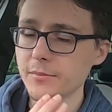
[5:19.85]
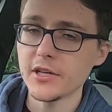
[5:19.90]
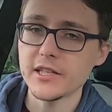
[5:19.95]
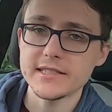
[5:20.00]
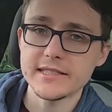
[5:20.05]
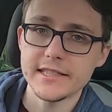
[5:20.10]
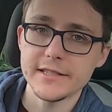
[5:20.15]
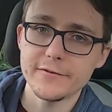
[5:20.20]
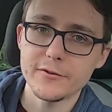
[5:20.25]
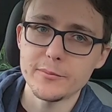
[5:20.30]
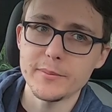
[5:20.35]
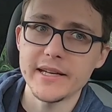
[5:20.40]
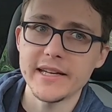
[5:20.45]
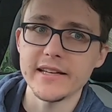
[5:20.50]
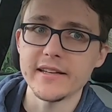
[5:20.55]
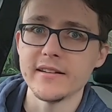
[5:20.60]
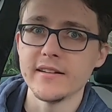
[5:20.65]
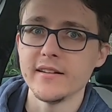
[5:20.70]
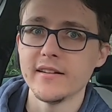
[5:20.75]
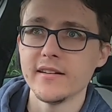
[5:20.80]
Personally for
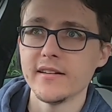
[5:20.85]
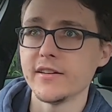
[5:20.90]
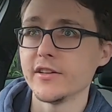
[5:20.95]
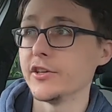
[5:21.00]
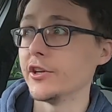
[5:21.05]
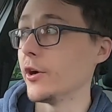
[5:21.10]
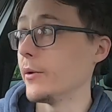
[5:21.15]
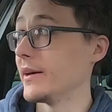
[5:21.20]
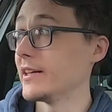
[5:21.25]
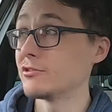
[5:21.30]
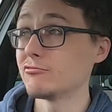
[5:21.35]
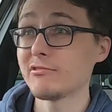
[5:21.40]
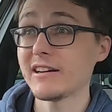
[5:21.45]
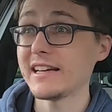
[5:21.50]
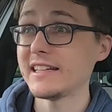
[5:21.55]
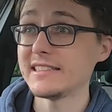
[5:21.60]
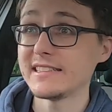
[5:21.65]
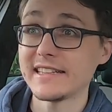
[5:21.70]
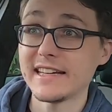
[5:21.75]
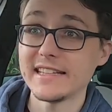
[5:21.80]
me, you know, it's
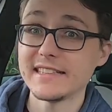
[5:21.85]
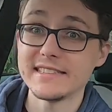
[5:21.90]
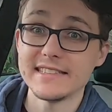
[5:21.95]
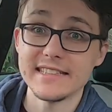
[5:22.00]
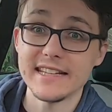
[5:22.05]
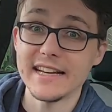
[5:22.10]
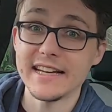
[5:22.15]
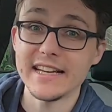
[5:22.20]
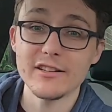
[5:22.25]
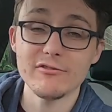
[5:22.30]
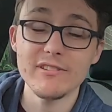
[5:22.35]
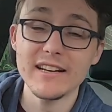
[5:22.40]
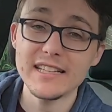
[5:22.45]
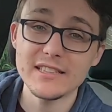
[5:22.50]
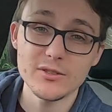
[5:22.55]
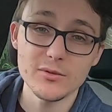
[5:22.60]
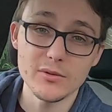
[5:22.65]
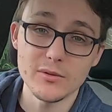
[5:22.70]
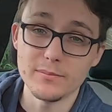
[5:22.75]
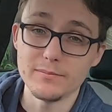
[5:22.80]
rained again today. It
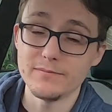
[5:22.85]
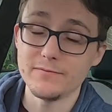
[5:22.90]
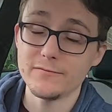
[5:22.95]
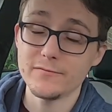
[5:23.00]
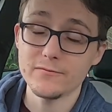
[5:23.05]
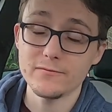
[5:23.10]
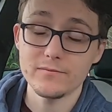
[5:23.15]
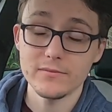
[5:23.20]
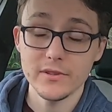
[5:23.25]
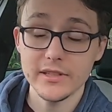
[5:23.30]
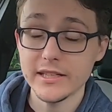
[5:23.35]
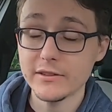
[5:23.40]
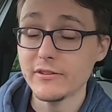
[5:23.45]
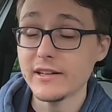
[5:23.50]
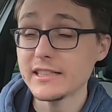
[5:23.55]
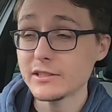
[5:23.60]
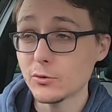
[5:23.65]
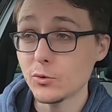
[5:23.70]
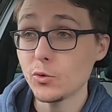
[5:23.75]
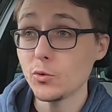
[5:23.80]
rains
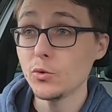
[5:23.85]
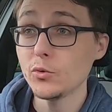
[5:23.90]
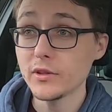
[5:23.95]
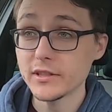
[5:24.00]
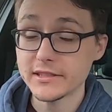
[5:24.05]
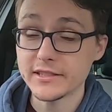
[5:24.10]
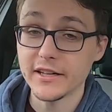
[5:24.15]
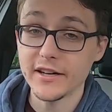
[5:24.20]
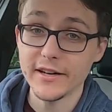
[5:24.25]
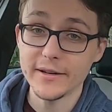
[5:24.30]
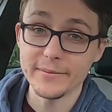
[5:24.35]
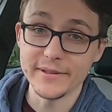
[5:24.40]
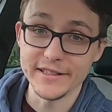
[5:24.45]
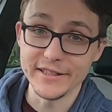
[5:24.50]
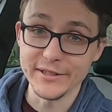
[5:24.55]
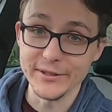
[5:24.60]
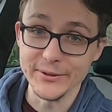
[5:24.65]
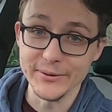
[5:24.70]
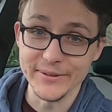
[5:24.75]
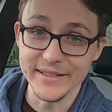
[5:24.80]
all the time in
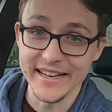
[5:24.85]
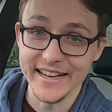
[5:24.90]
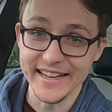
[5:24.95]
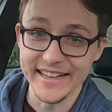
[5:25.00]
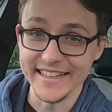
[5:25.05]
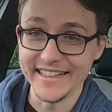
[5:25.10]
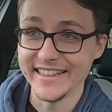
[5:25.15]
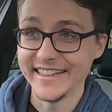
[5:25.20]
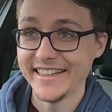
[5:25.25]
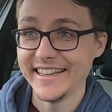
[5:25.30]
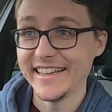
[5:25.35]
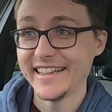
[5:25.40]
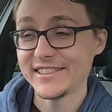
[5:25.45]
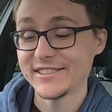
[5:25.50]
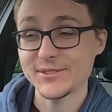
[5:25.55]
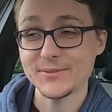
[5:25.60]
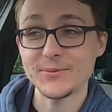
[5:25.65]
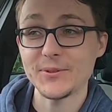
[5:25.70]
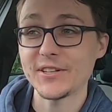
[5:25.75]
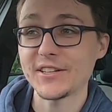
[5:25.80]
the UK. It's
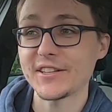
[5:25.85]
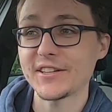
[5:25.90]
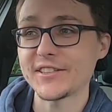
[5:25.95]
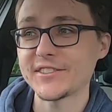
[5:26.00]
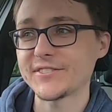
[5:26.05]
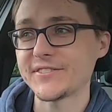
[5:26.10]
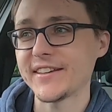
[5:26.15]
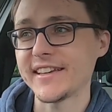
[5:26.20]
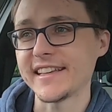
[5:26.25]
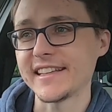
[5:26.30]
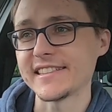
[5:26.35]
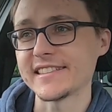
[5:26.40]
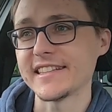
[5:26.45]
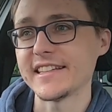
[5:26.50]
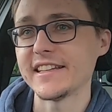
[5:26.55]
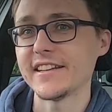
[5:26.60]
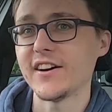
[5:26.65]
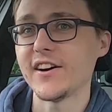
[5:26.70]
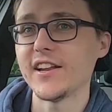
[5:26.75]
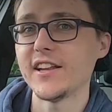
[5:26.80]
just one of those things.
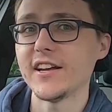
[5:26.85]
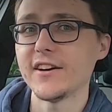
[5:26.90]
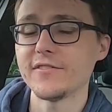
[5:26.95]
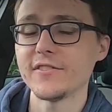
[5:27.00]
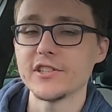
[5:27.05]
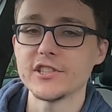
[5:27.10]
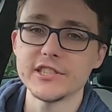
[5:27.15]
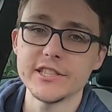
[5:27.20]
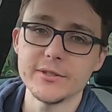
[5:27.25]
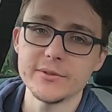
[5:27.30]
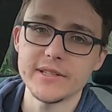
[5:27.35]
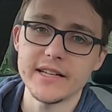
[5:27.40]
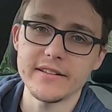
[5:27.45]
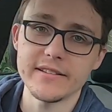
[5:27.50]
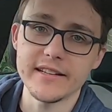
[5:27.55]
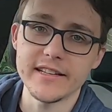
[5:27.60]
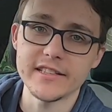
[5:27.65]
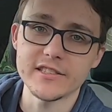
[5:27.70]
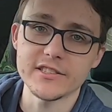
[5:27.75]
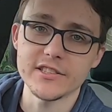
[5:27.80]
And I love the chilled out
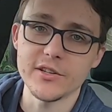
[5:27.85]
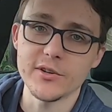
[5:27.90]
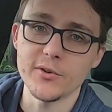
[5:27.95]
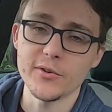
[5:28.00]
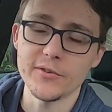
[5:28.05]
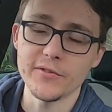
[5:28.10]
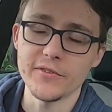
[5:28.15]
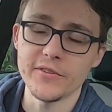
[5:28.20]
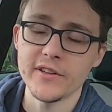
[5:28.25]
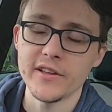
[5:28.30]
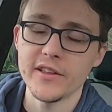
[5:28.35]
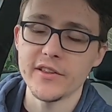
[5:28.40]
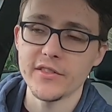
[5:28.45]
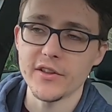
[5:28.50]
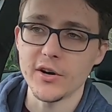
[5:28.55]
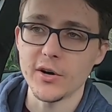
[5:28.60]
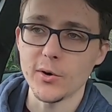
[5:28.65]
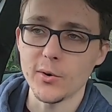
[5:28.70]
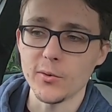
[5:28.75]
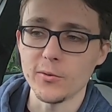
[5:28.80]
nature of
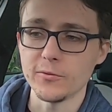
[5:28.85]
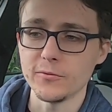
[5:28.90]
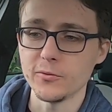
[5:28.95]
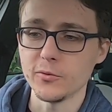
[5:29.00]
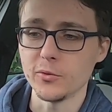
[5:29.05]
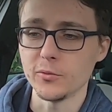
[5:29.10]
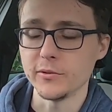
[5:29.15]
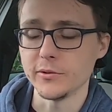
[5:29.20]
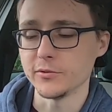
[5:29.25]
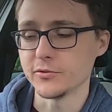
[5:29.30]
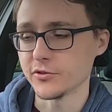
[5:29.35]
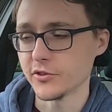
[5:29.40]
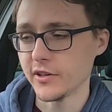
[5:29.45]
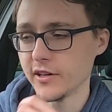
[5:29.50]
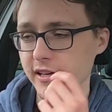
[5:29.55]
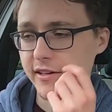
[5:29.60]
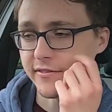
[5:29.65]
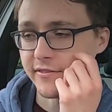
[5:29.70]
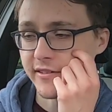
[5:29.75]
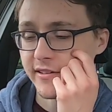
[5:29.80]
the whole four-wheel
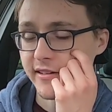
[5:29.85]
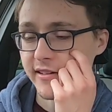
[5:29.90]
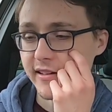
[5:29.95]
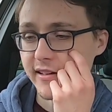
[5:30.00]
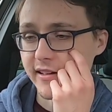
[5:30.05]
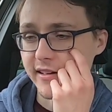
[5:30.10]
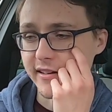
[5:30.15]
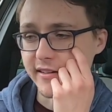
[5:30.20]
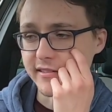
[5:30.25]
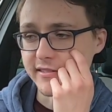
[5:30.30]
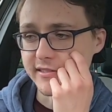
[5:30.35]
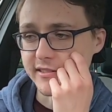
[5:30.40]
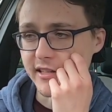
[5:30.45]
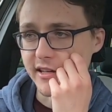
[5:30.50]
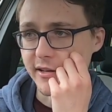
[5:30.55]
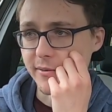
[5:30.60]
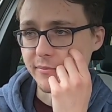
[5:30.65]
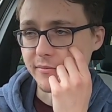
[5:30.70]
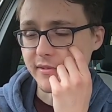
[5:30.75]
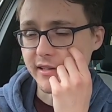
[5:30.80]
drive. And
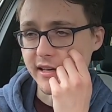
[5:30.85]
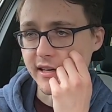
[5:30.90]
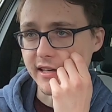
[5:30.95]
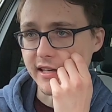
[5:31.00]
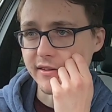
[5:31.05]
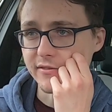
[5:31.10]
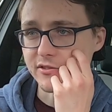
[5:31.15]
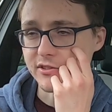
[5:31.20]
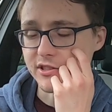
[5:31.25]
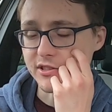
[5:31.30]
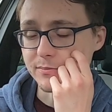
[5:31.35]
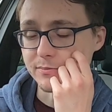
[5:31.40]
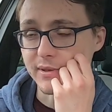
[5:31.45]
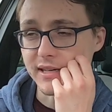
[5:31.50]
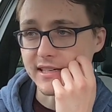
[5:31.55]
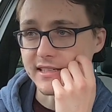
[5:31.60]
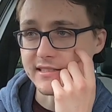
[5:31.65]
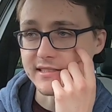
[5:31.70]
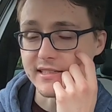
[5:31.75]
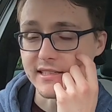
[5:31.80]
yeah, even just
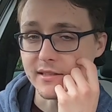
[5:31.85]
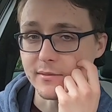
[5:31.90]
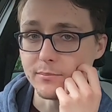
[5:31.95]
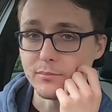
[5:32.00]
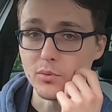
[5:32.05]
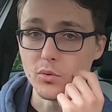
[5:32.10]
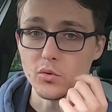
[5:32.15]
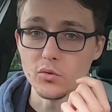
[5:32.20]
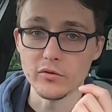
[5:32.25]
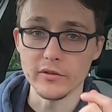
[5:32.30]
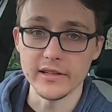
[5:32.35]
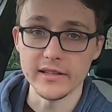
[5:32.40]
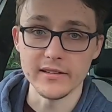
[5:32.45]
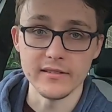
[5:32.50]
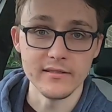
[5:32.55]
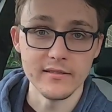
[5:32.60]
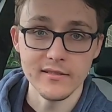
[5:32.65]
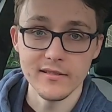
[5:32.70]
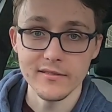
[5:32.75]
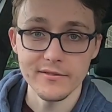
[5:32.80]
basic,
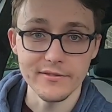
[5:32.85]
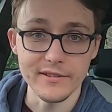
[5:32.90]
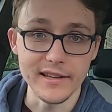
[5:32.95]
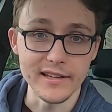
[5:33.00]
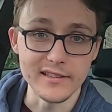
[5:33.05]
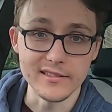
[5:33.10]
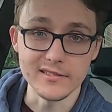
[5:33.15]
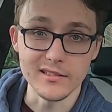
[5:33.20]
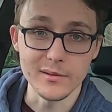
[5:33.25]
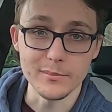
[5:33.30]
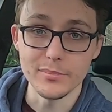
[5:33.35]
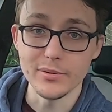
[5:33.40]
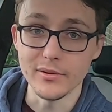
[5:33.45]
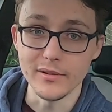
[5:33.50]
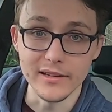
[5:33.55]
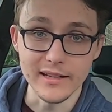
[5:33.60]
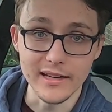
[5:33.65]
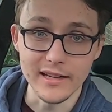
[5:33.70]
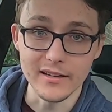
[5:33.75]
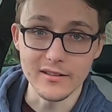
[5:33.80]
boring things like
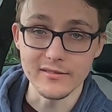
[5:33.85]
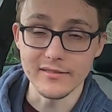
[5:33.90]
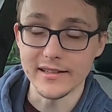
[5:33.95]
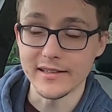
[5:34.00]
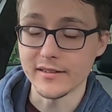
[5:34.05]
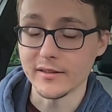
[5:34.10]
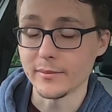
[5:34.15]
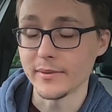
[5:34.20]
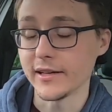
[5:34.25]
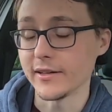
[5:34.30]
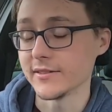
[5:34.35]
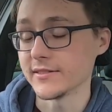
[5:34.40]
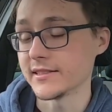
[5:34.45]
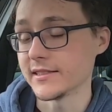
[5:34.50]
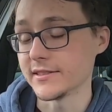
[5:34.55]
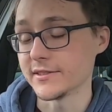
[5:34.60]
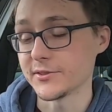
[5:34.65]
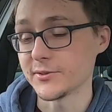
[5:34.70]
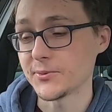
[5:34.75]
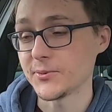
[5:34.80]
pulling out of roundabouts
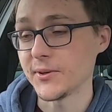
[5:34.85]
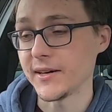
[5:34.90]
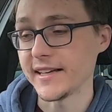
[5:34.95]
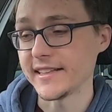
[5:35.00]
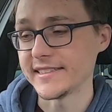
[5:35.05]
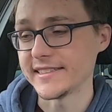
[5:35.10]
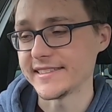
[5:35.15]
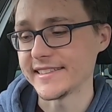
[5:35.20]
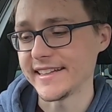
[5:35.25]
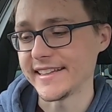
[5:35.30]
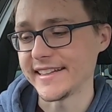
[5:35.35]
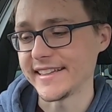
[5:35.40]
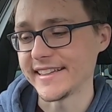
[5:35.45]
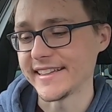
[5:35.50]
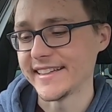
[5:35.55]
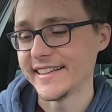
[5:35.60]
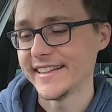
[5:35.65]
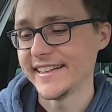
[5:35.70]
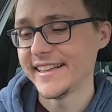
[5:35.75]
is quite entertaining.